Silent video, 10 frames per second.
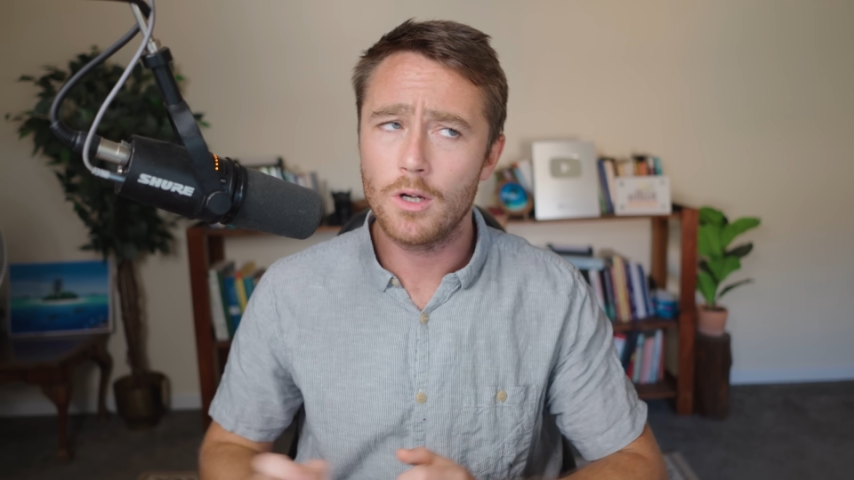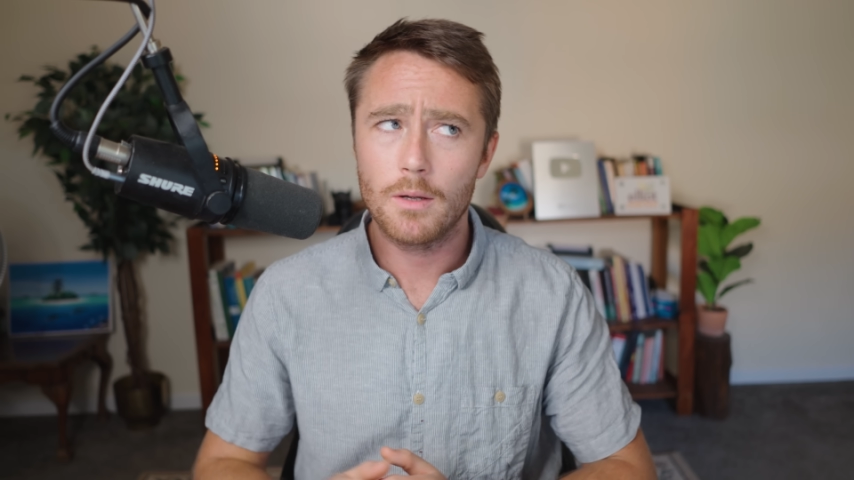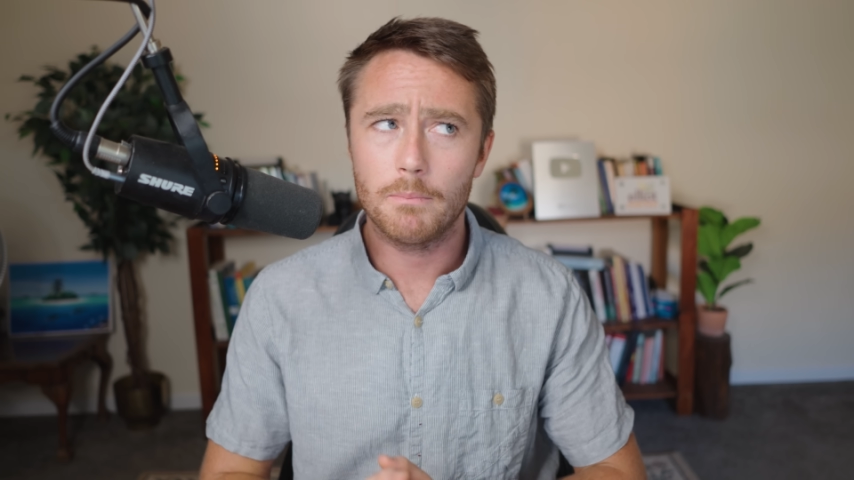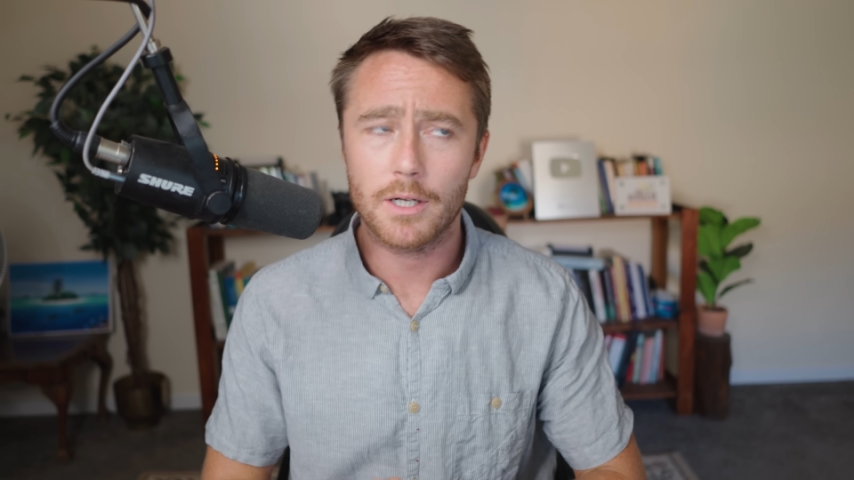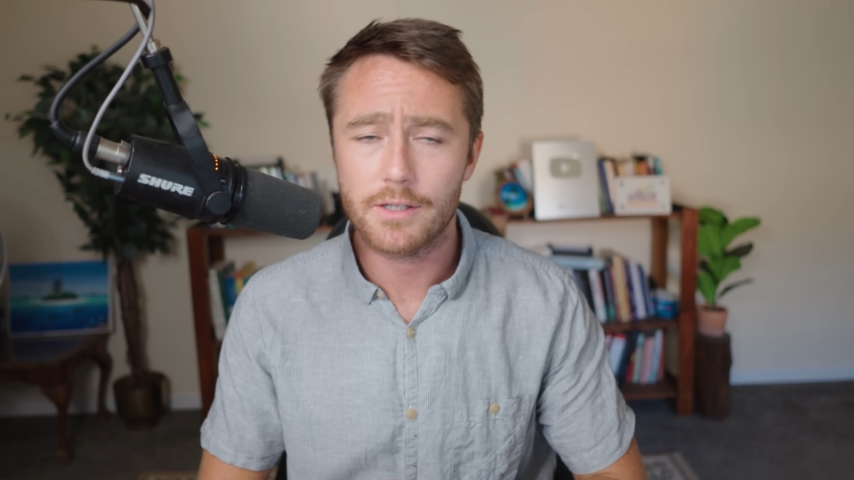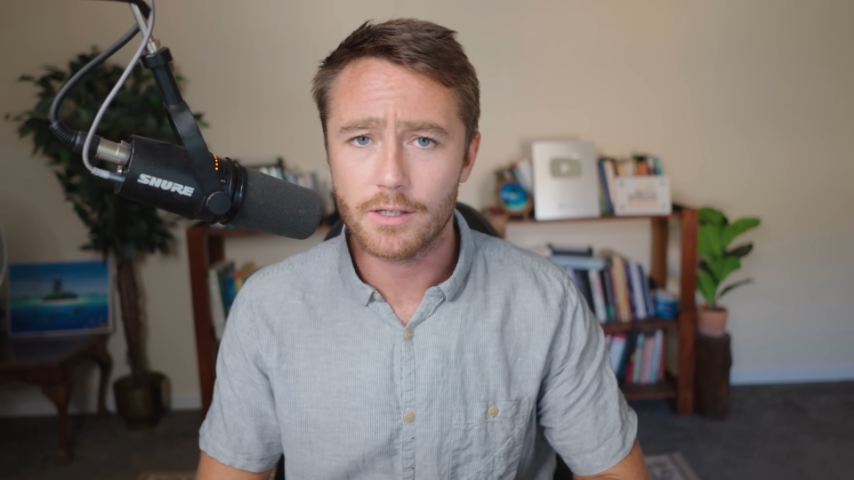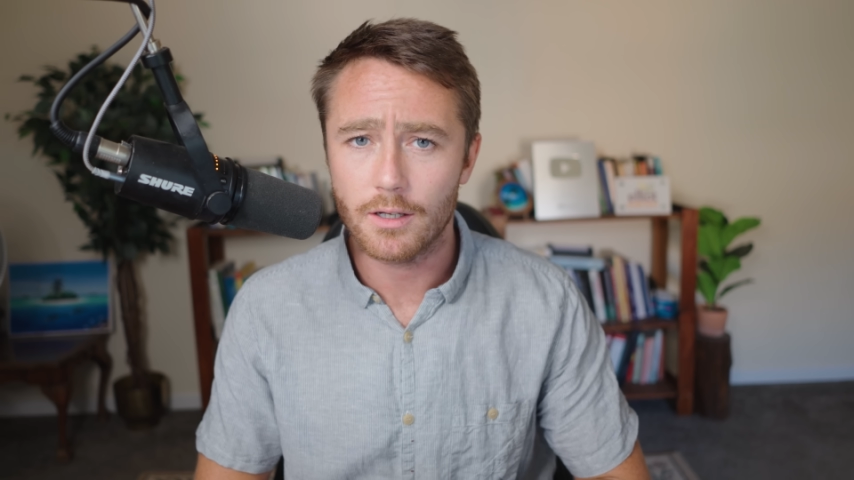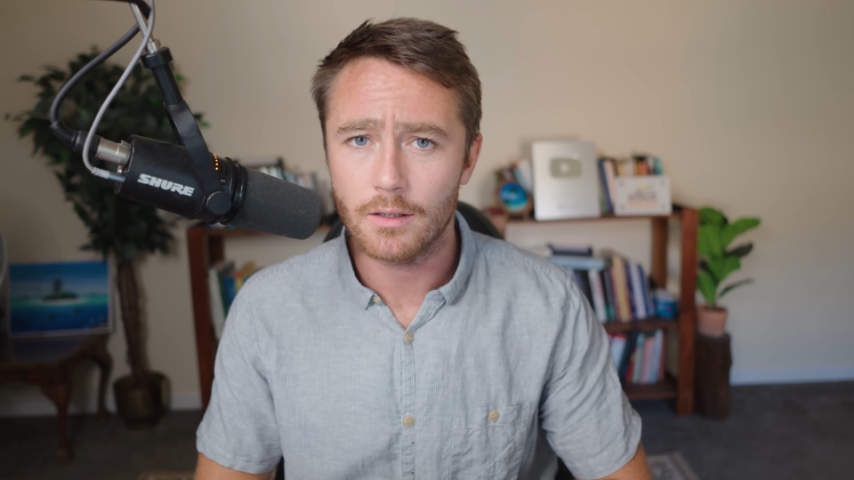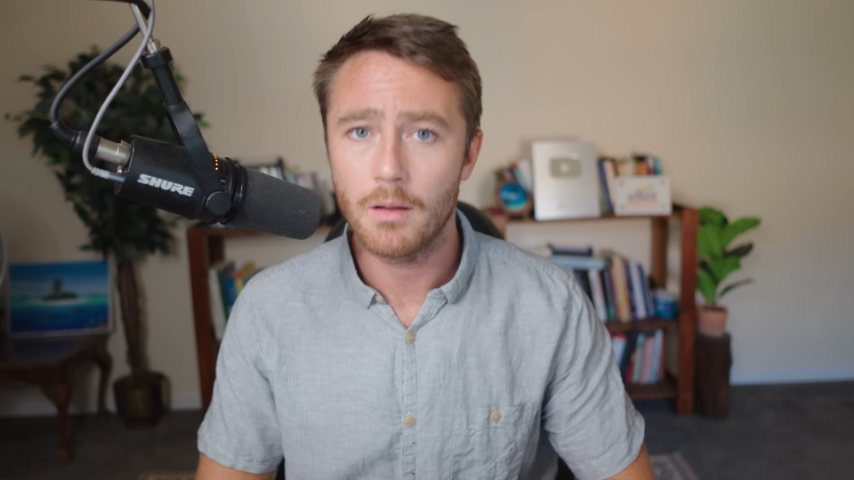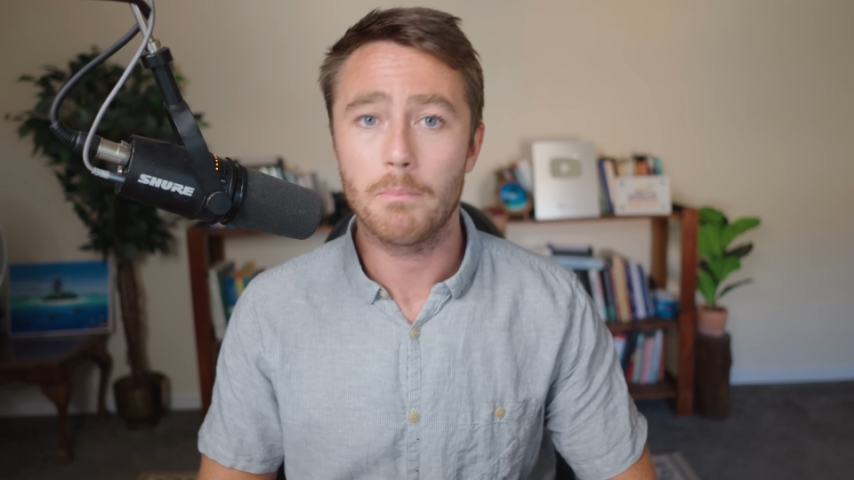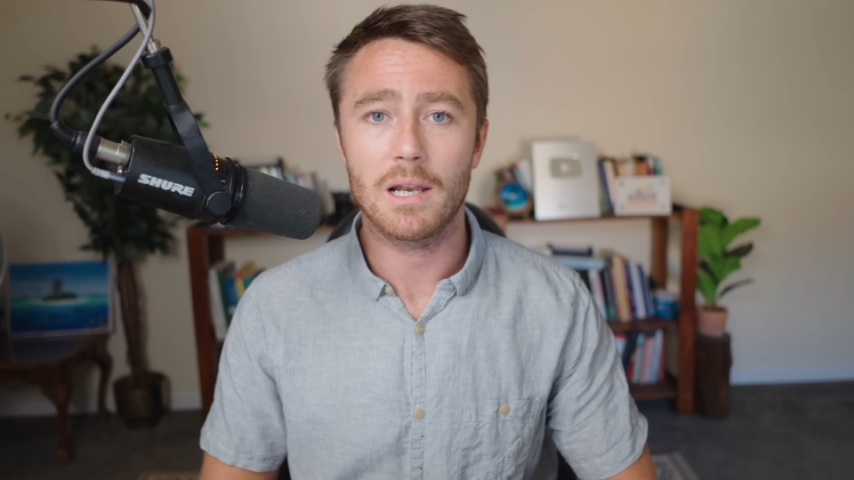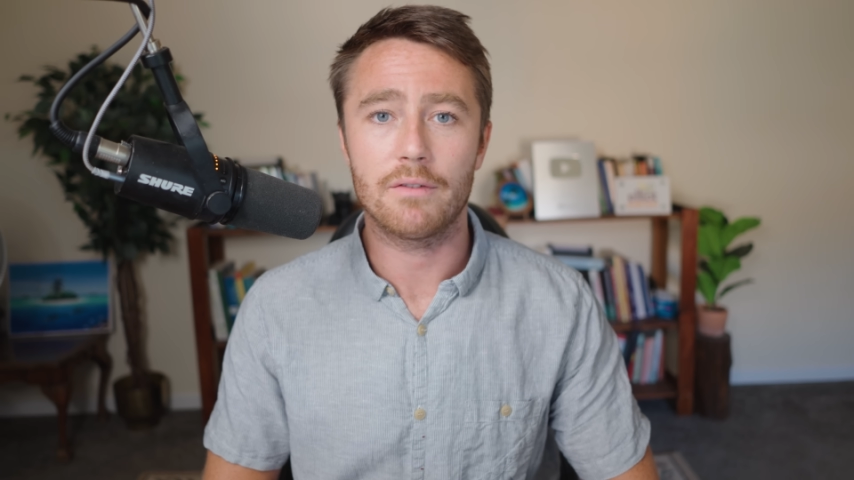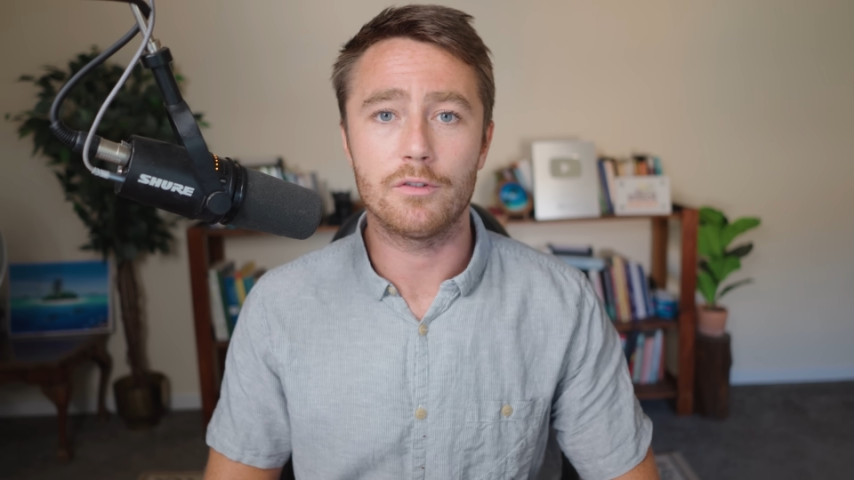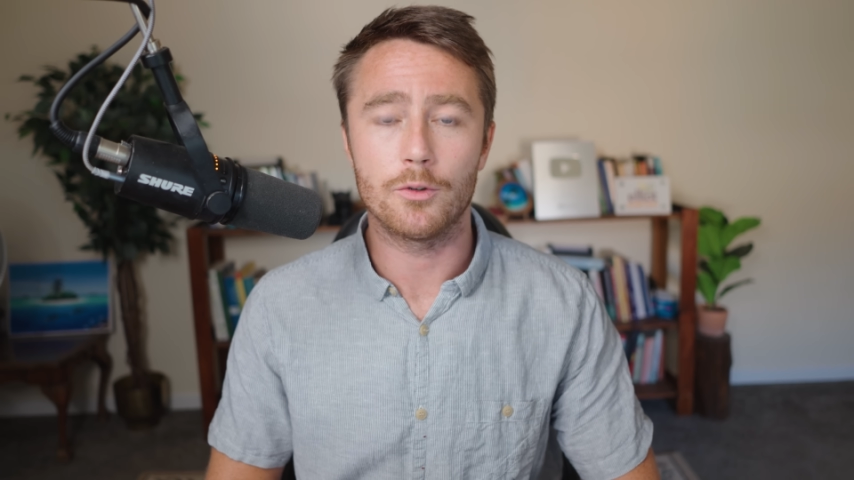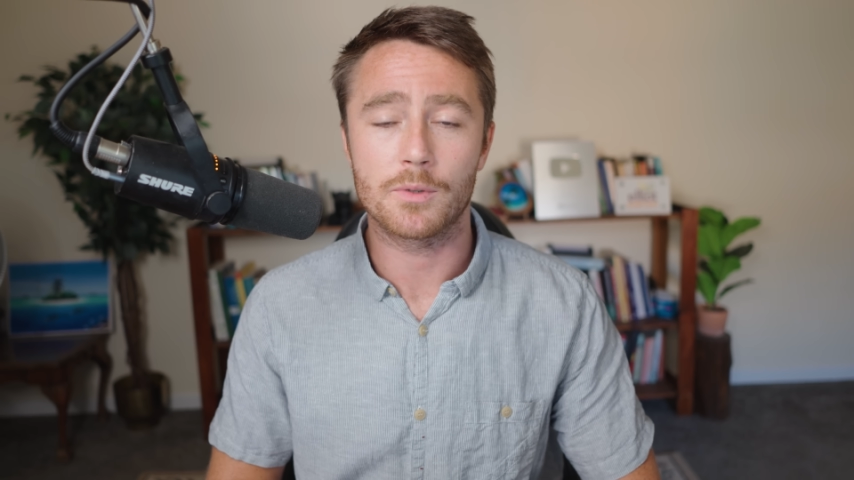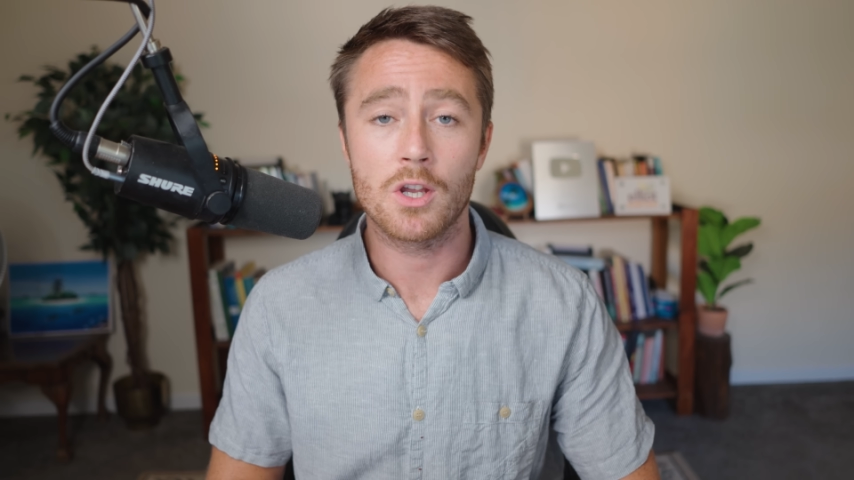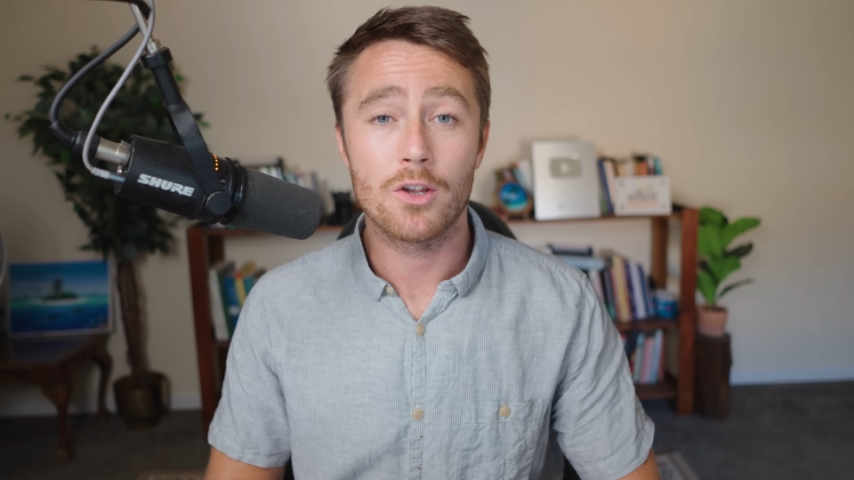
by certain platforms,